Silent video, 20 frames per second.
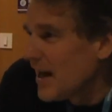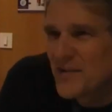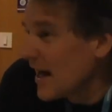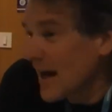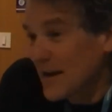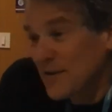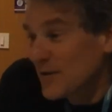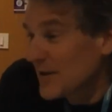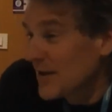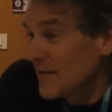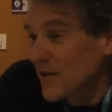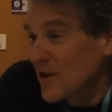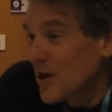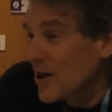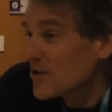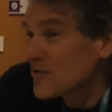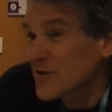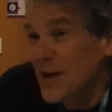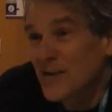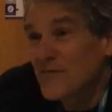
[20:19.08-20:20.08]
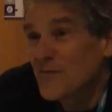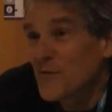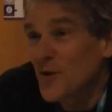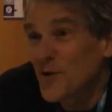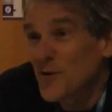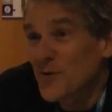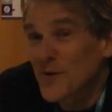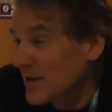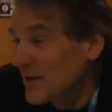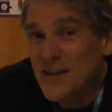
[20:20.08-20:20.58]
I don't have a contract for
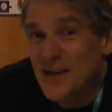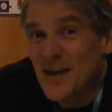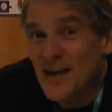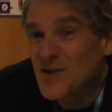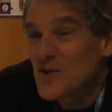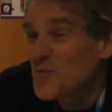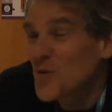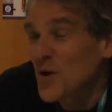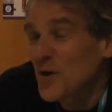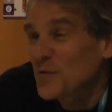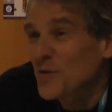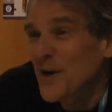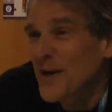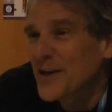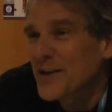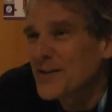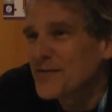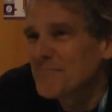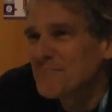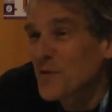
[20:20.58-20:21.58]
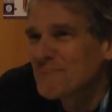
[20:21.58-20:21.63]
it or anything, I just want to write it.